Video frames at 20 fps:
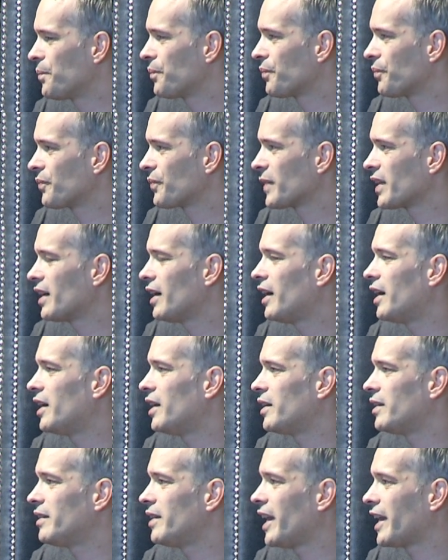
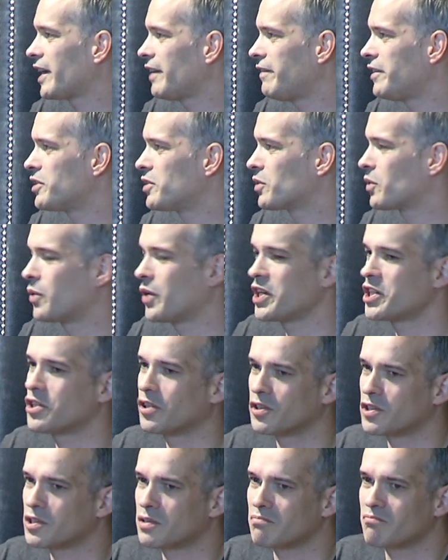If it's
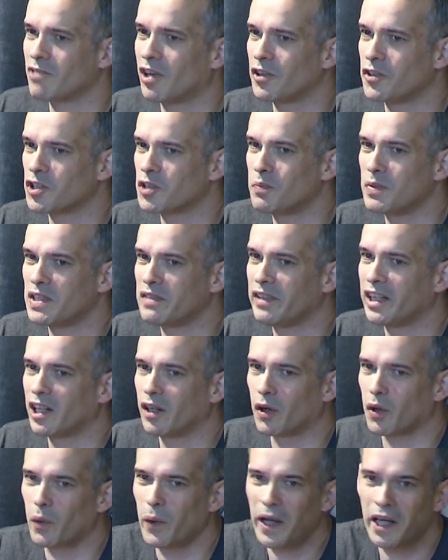questions on a specific
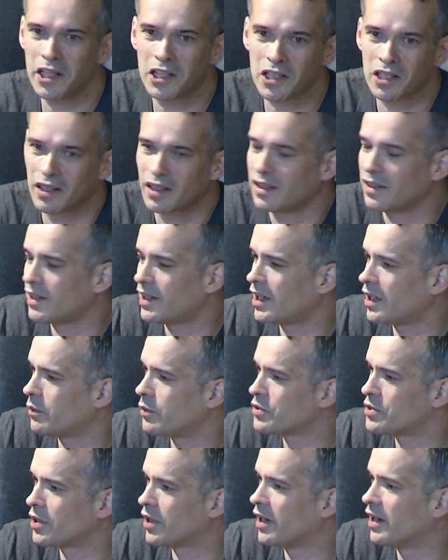language, I
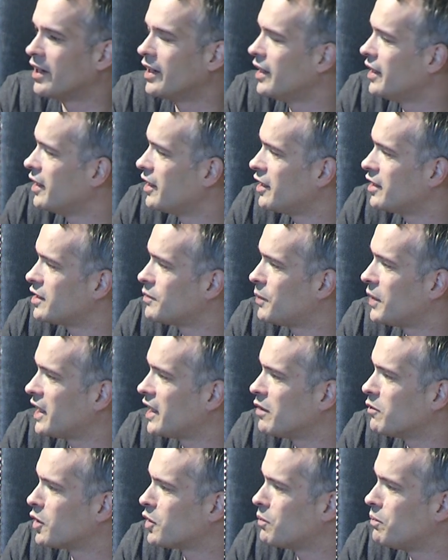was speaking
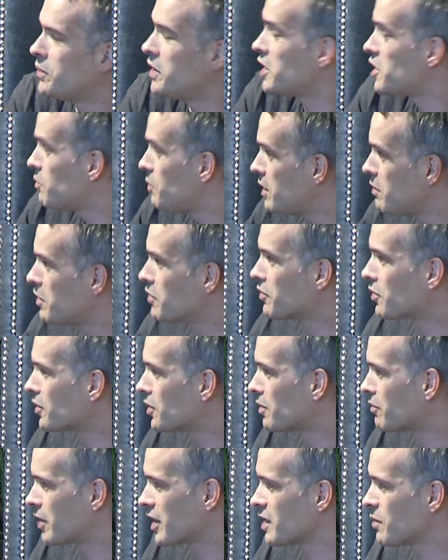about PHP before,
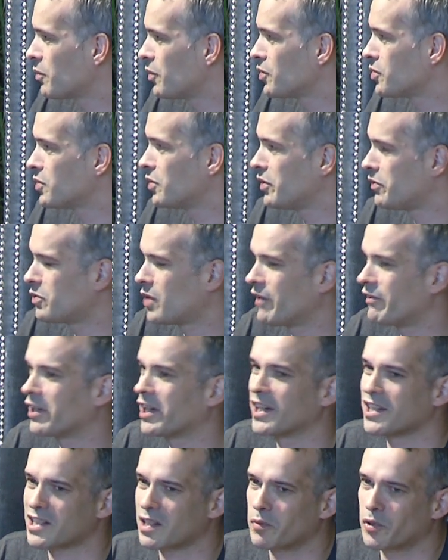for example. So if you have a
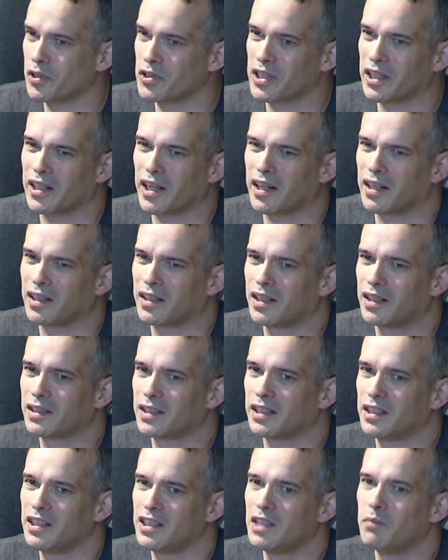customer
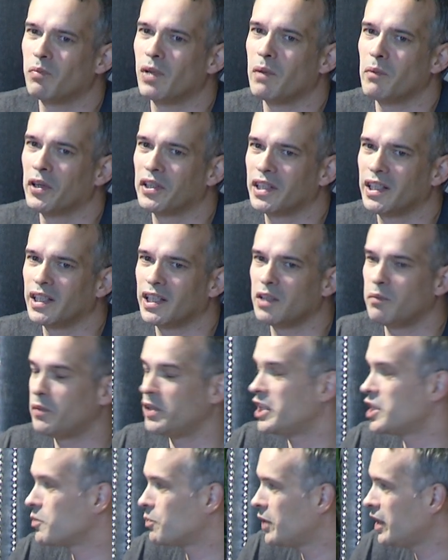that is implementing in
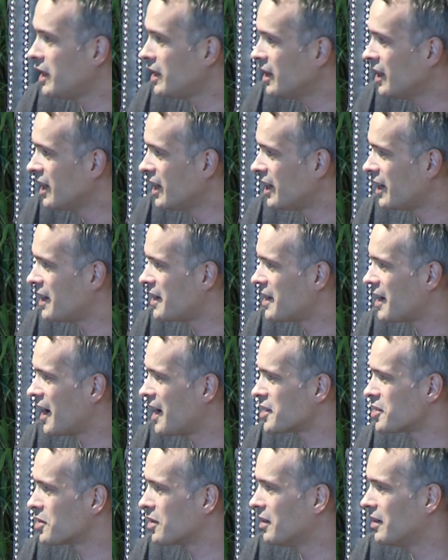PHP and
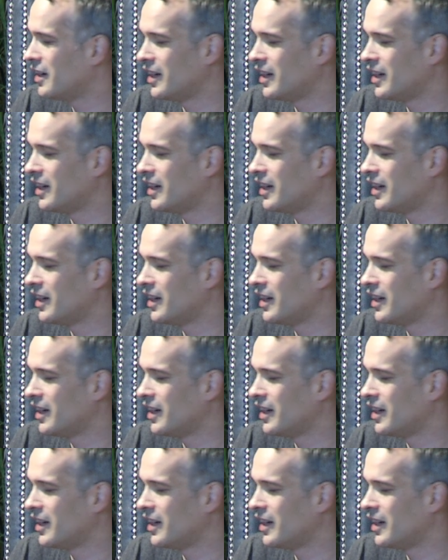has a